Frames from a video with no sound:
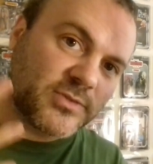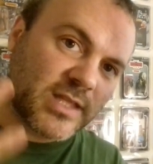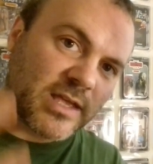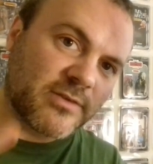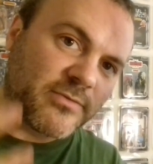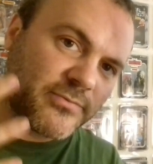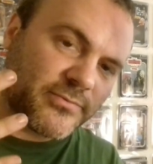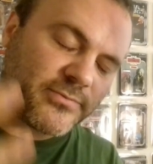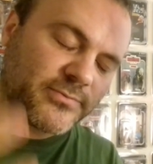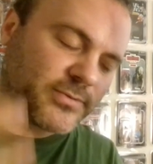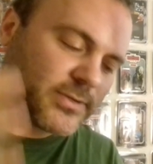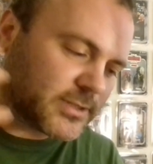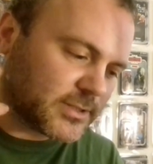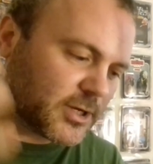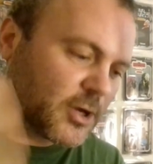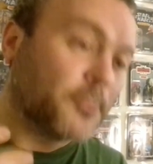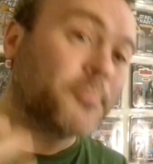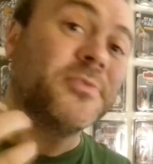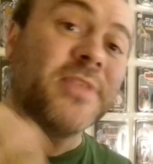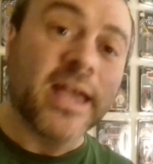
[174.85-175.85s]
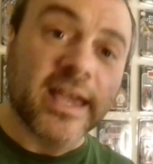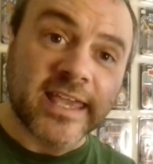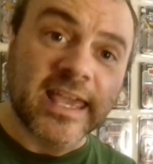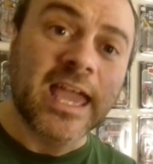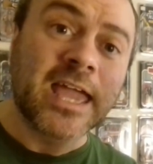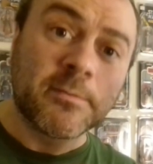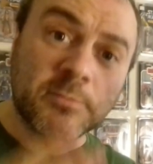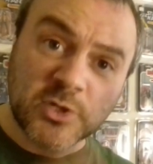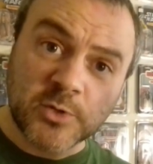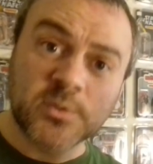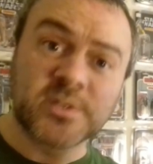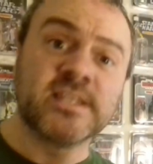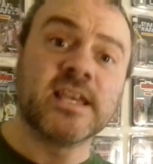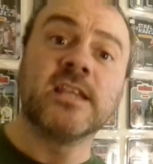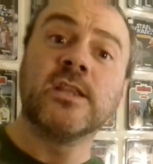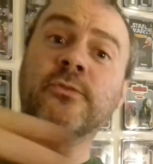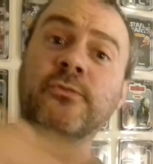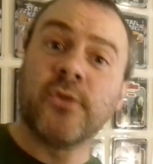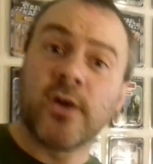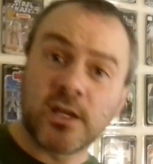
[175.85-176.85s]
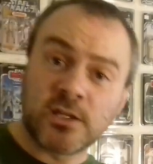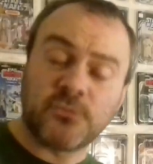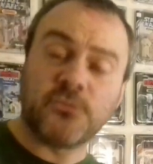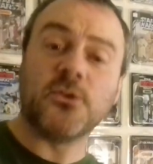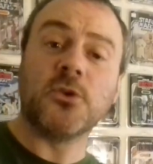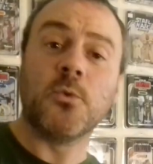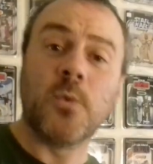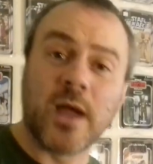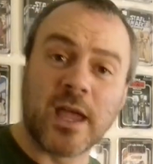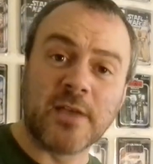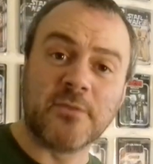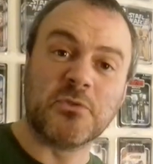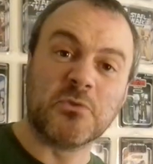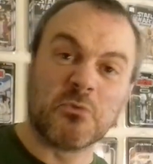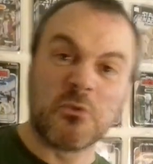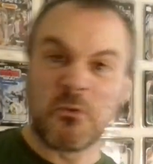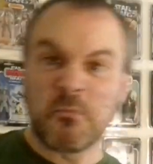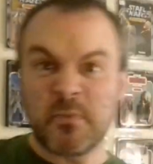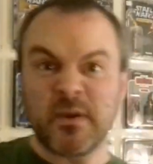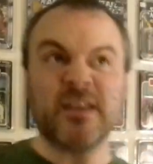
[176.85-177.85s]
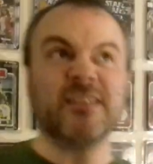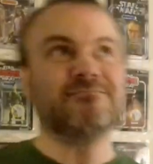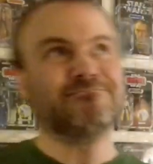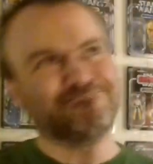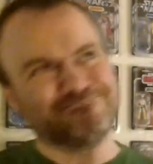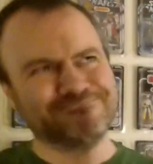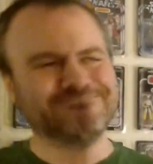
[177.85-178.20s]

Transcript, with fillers: they've upped their game, shall we say. The first few waves were a bit...